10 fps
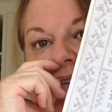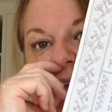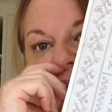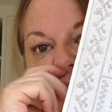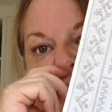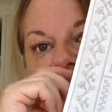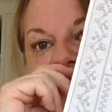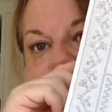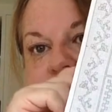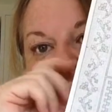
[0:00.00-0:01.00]
get, and I'm
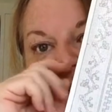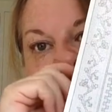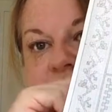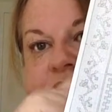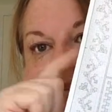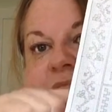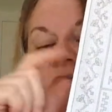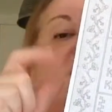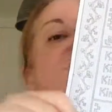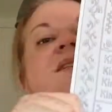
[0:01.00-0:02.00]
pretty sure at this
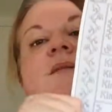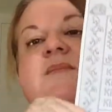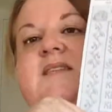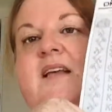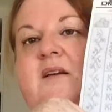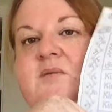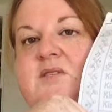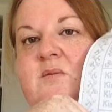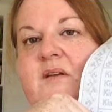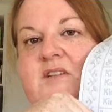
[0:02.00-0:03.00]
time DMC, it
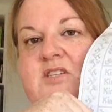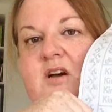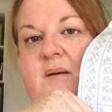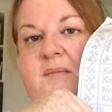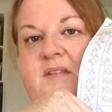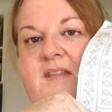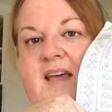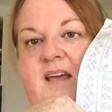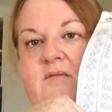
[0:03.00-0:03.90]
was around the time that they had